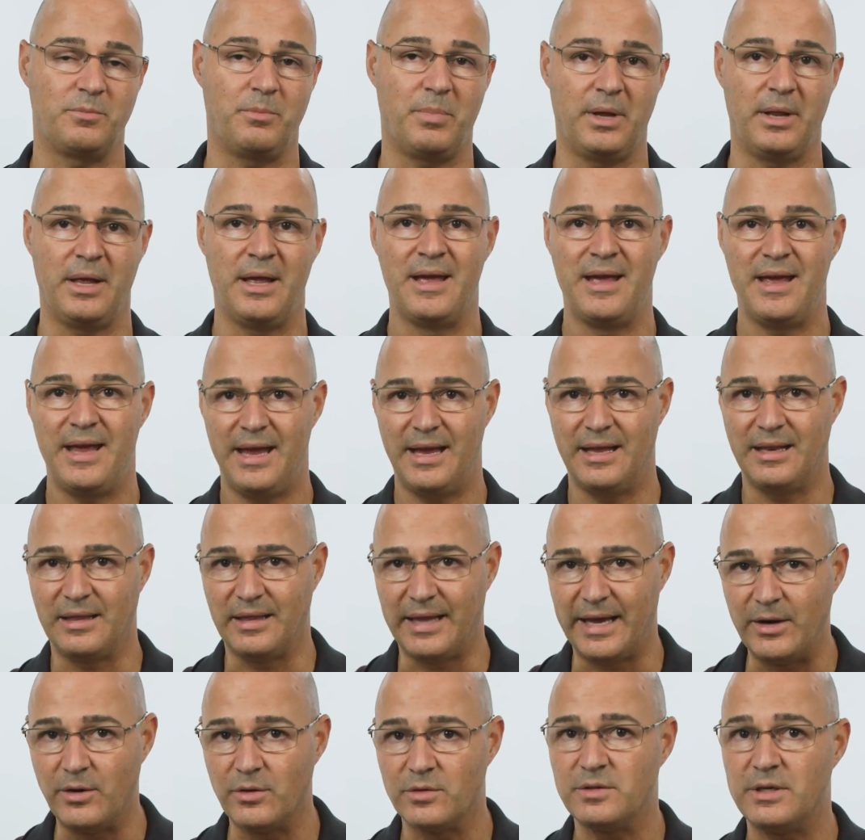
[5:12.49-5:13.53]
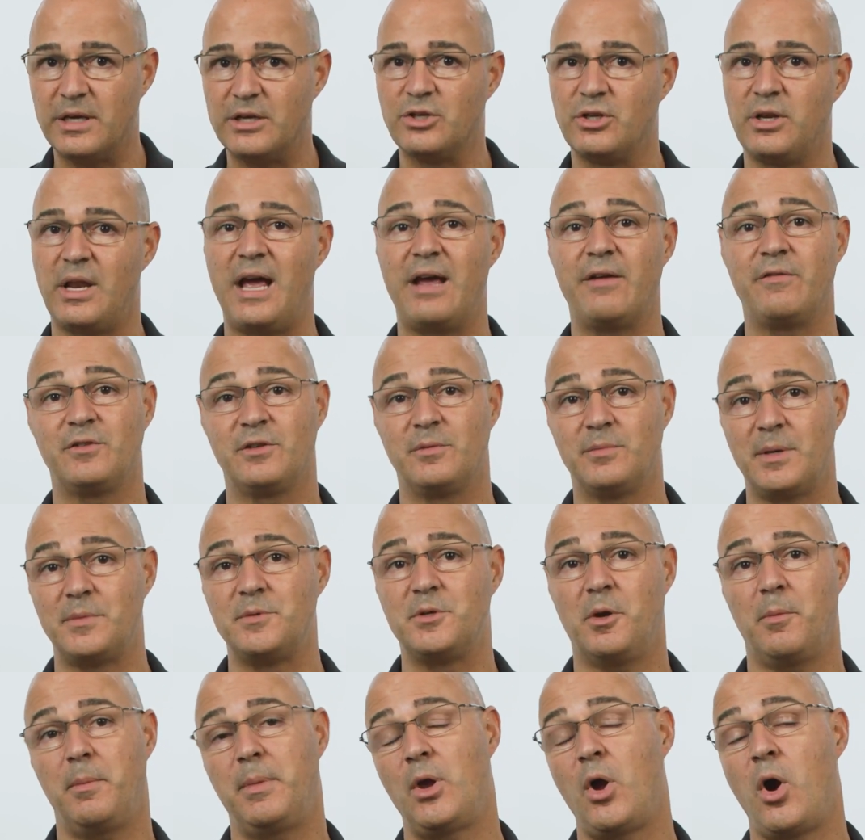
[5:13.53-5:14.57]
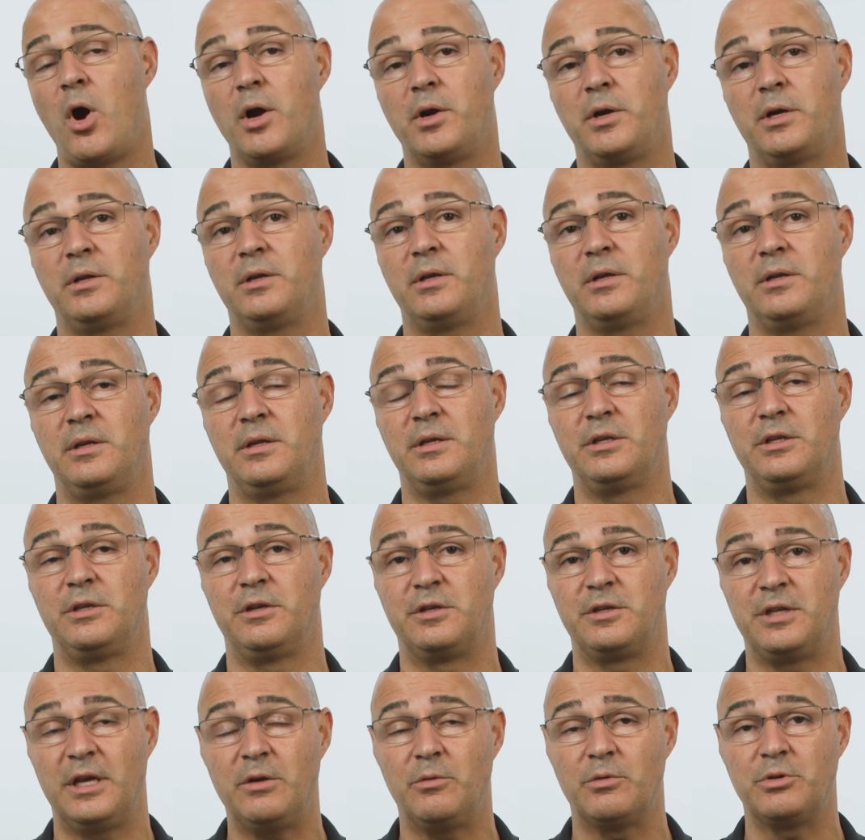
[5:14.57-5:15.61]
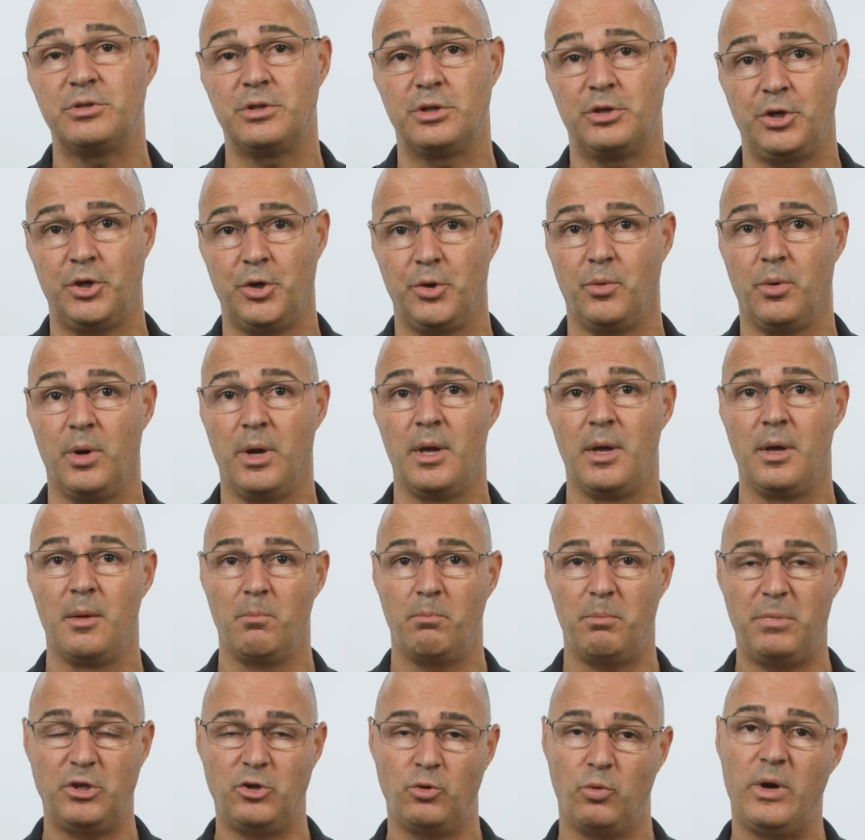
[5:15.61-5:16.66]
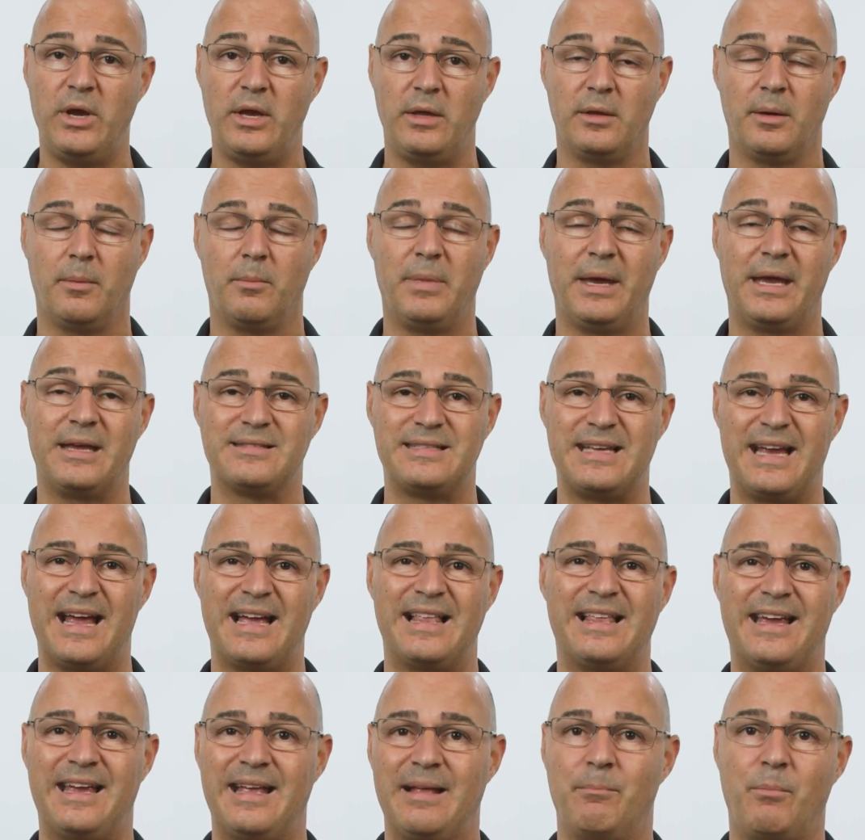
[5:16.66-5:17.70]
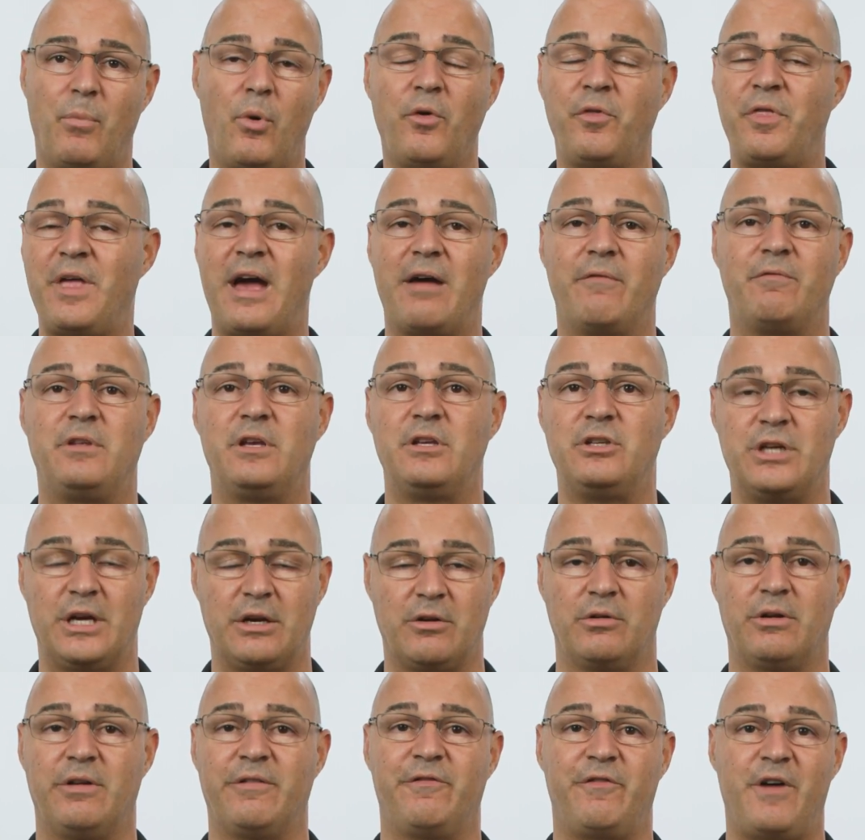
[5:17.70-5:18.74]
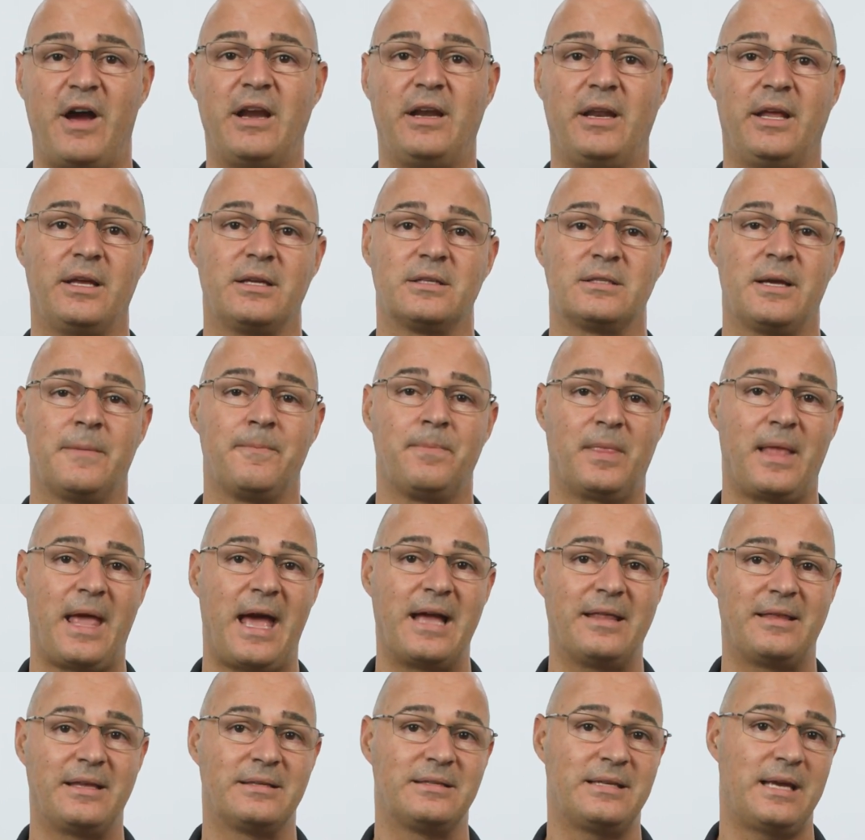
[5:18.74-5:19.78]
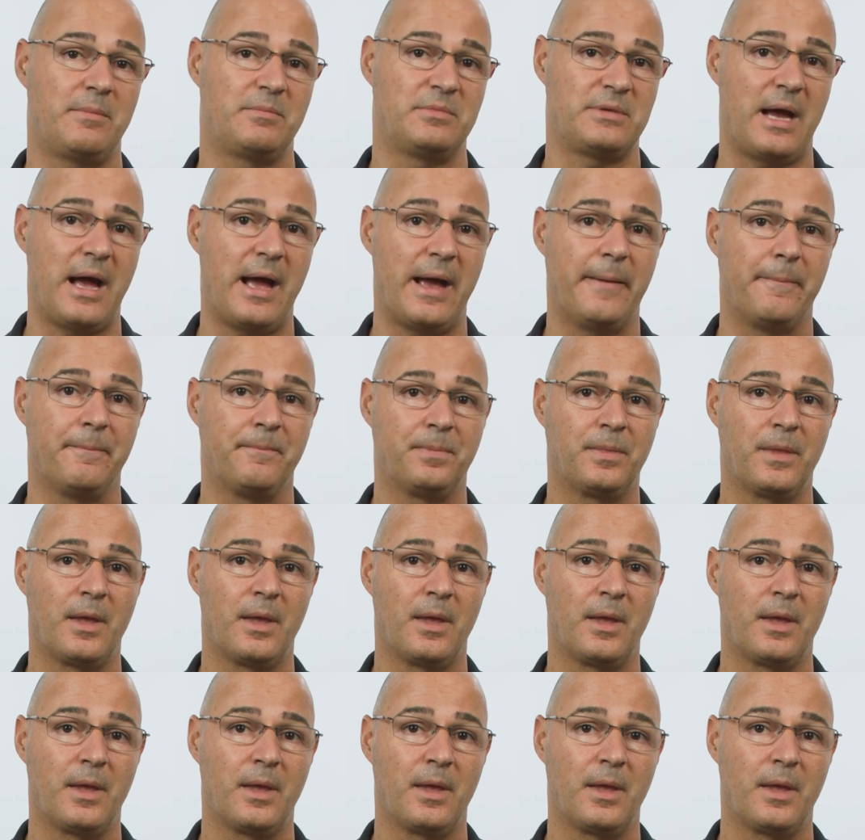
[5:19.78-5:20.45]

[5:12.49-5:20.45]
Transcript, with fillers: But in later stage life, sometimes it can be hard to, to distinguish the two to between them because they kind of can both have degenerative findings at the same time.